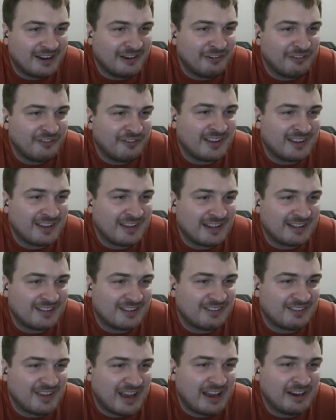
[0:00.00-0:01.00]
I don't
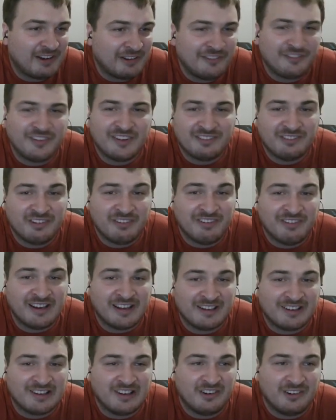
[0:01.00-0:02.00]
think we will
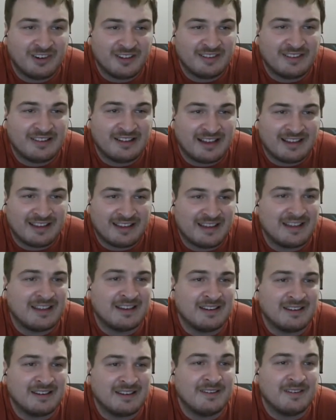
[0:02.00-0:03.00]
include it like
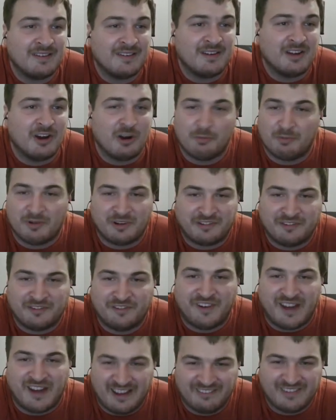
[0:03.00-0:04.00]
in
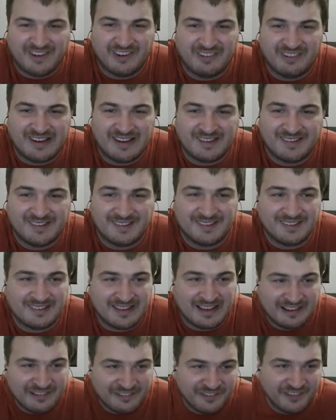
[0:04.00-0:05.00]
0.5, the release
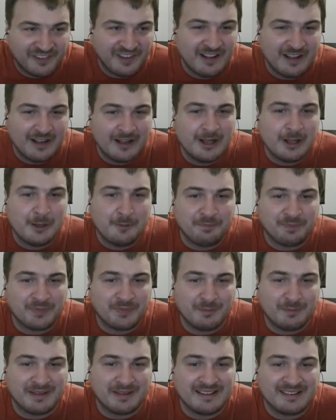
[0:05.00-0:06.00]
itself.
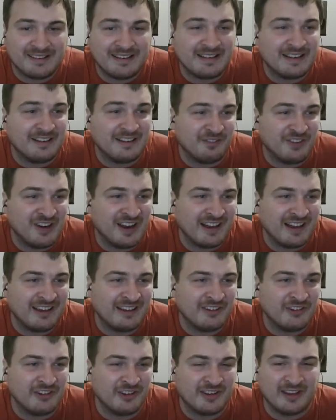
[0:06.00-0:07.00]
But this little
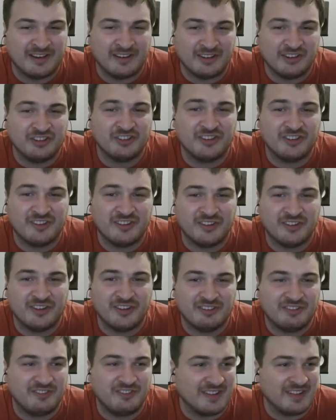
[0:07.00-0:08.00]
plugin, you can just
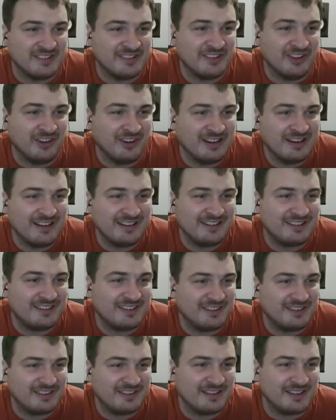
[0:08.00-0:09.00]
install
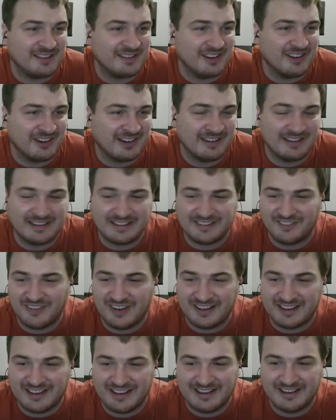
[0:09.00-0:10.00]
it, this architect
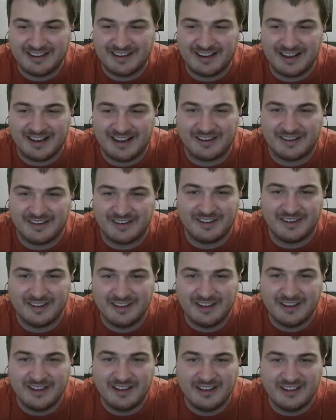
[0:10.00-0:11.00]
plugin, and
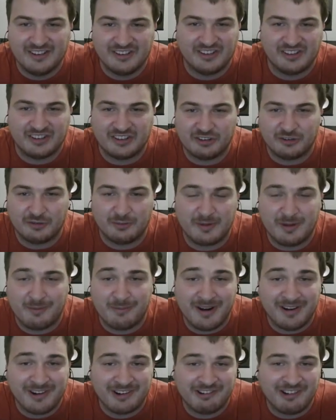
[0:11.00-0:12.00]
so it's going to be
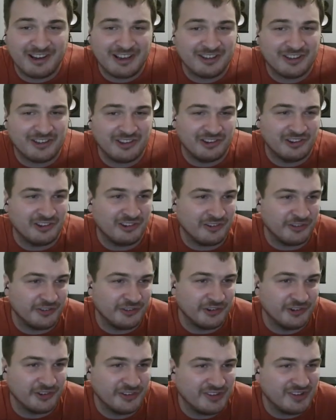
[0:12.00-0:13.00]
very quick to
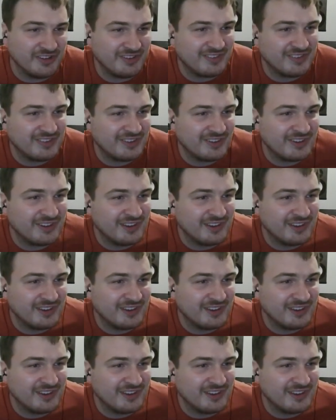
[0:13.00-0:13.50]
use it.